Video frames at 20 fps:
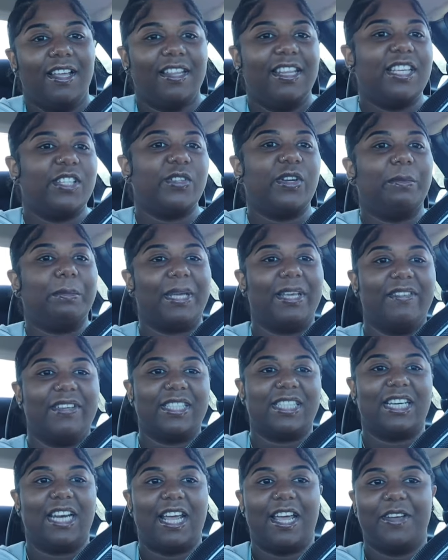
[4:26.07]
That's what I'm
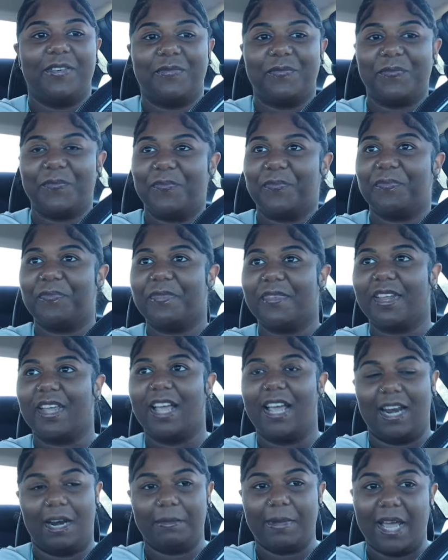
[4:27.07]
giving today.
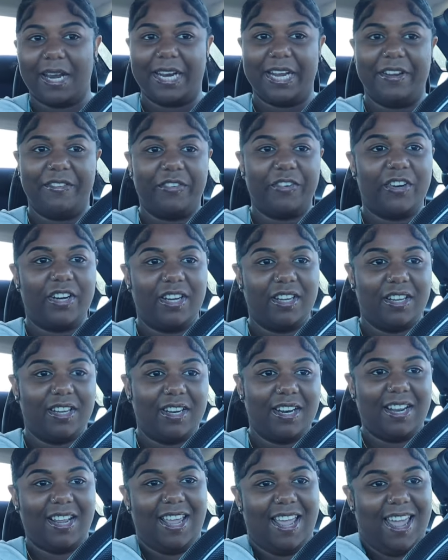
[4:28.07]
And I'm kinda here for
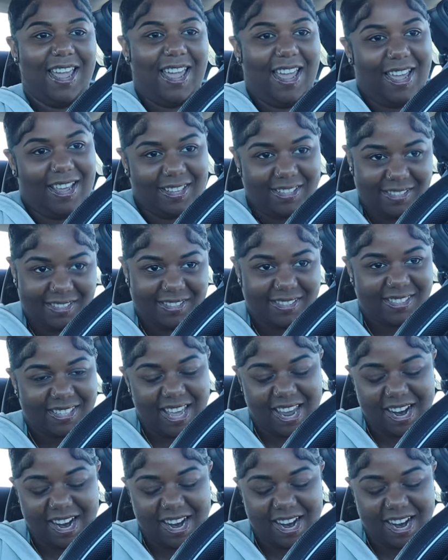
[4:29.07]
it.